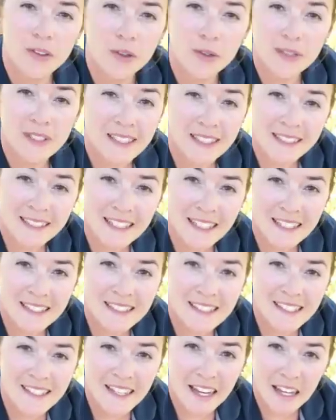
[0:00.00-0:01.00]
Those
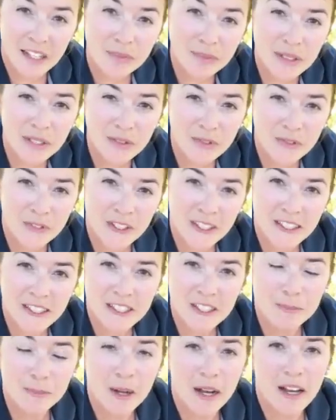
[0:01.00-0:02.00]
indents can be
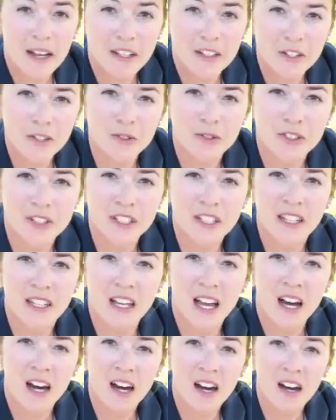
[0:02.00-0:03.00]
fixed by
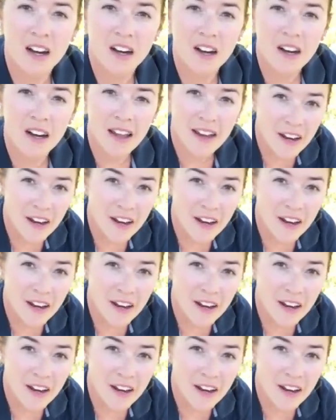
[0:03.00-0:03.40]
using a